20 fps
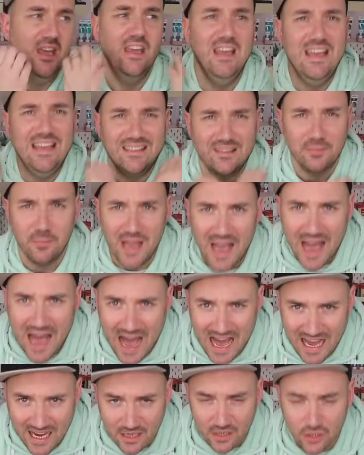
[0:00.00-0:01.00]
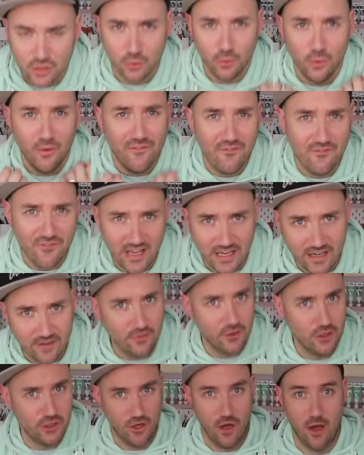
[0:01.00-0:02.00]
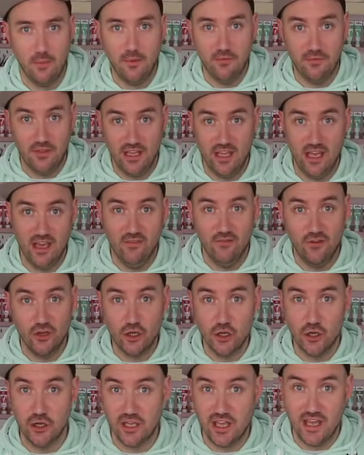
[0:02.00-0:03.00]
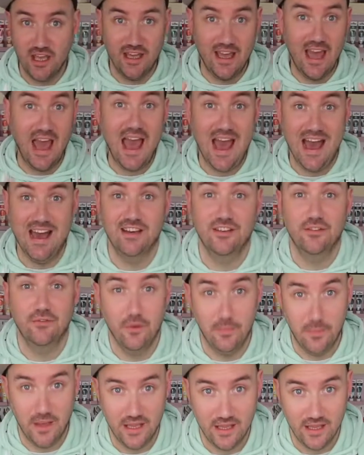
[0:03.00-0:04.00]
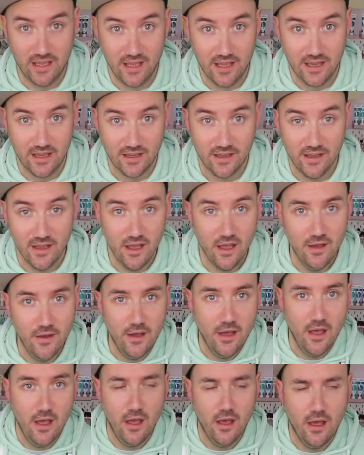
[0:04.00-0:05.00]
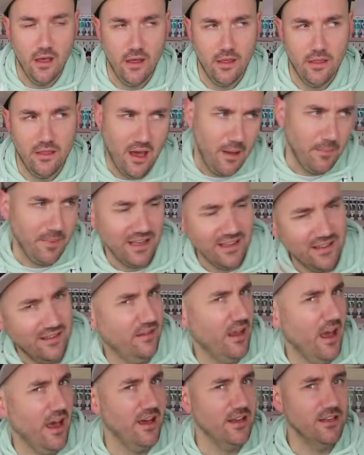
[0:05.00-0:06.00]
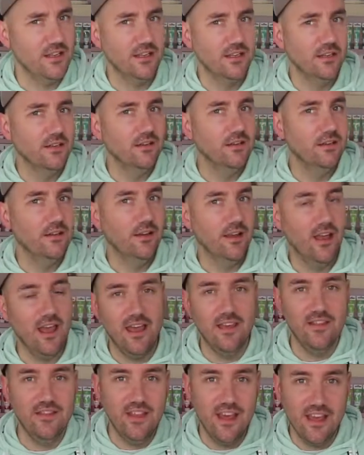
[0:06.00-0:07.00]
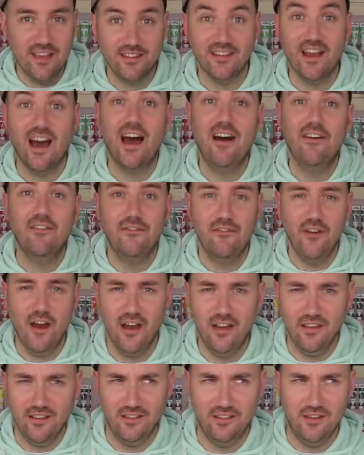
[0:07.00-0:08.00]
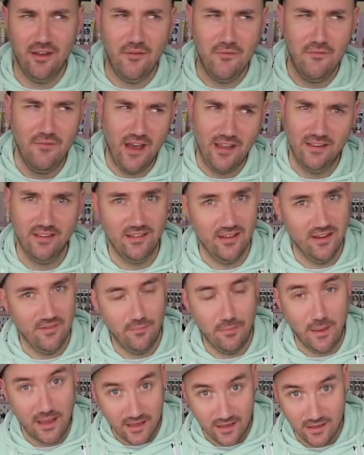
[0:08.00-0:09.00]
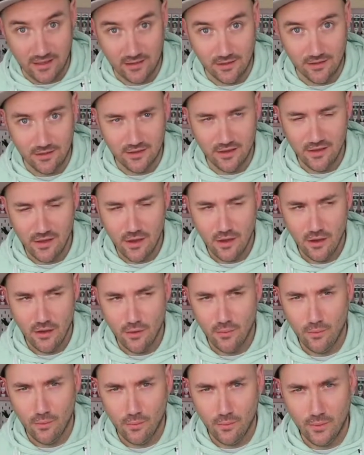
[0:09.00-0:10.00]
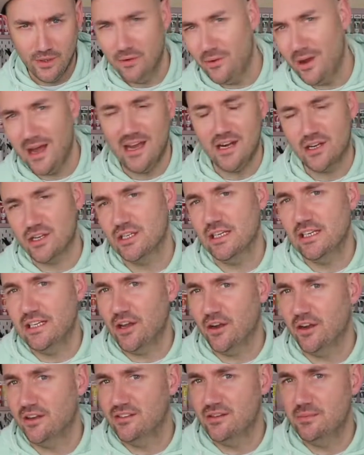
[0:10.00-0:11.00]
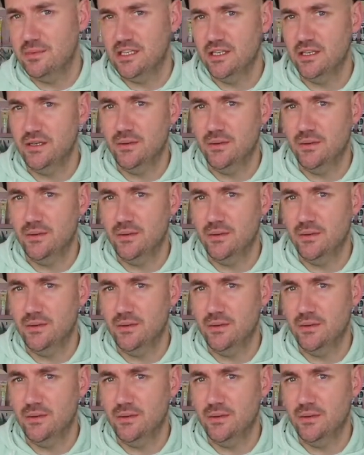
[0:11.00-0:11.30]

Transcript: it's my actual favourite time of the year for cooking and for baking. That being said, in this, our first festive bake-along, we're not actually going to be